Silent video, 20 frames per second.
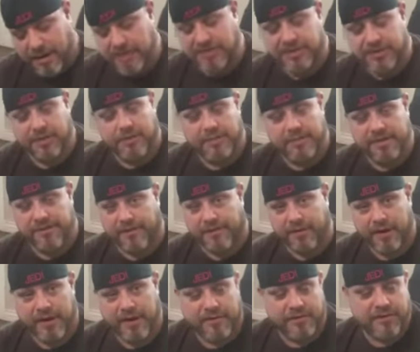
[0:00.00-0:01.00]
It took me
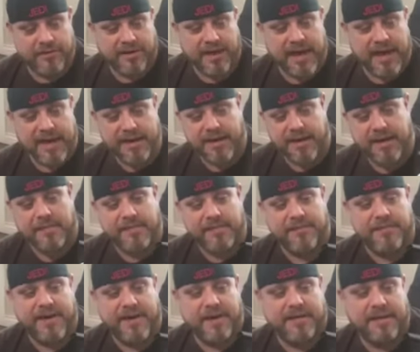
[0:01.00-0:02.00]
forever to line it up, and
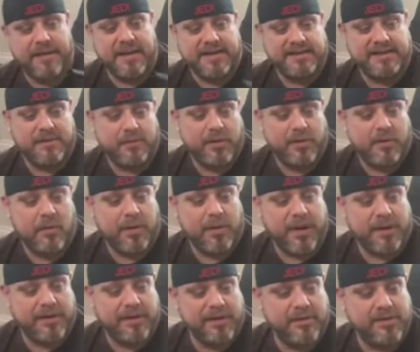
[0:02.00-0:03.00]
finally I said, well, what
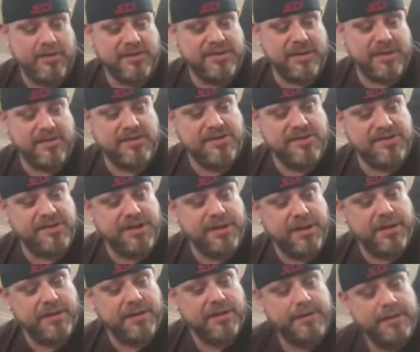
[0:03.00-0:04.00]
I'll do is I'll just
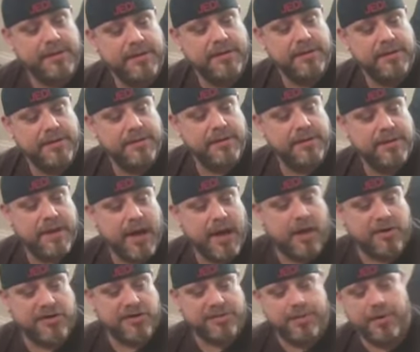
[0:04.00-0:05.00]

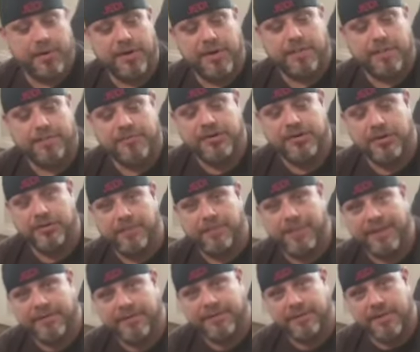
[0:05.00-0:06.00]
put a
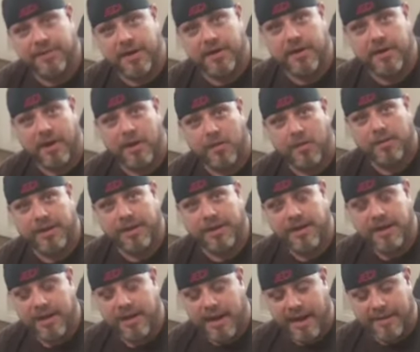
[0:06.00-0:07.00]
toothpick through there to hold it,
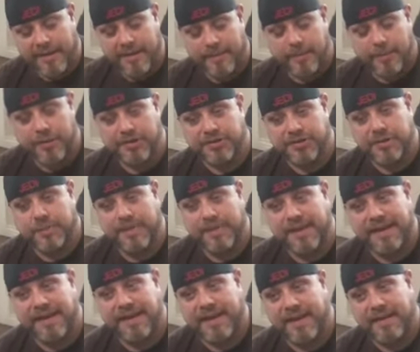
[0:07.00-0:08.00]
and then push the
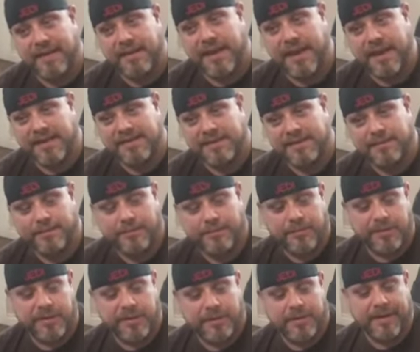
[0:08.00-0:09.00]
pin in, and as the
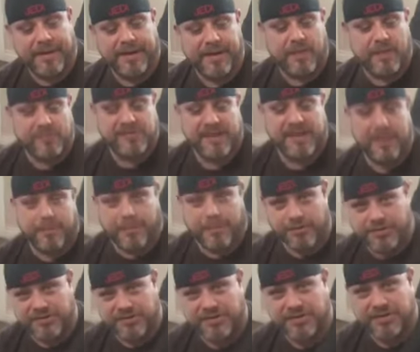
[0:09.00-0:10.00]
the pin goes in, it
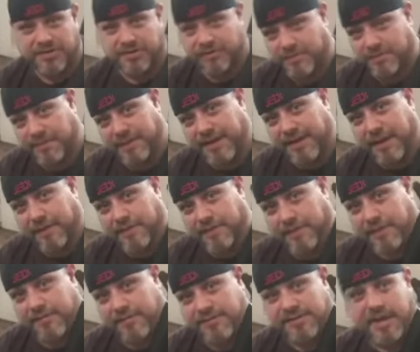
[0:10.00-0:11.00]
pushes the toothpick out
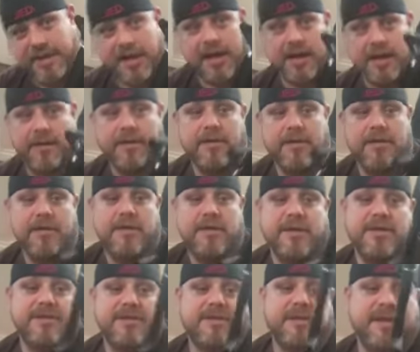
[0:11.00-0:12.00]
the other side.
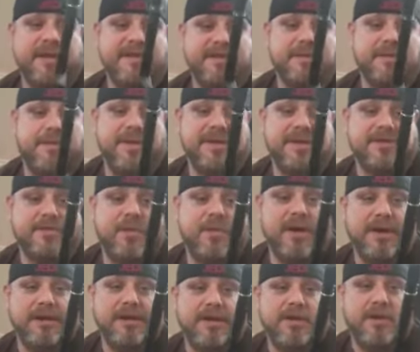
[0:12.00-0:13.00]
So that's the best
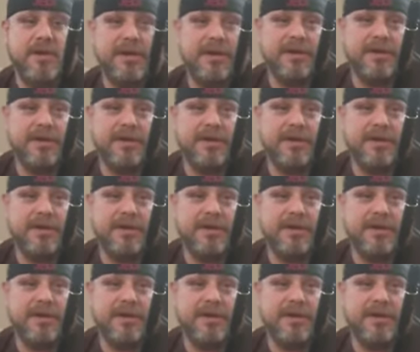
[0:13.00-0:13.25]
way to do it.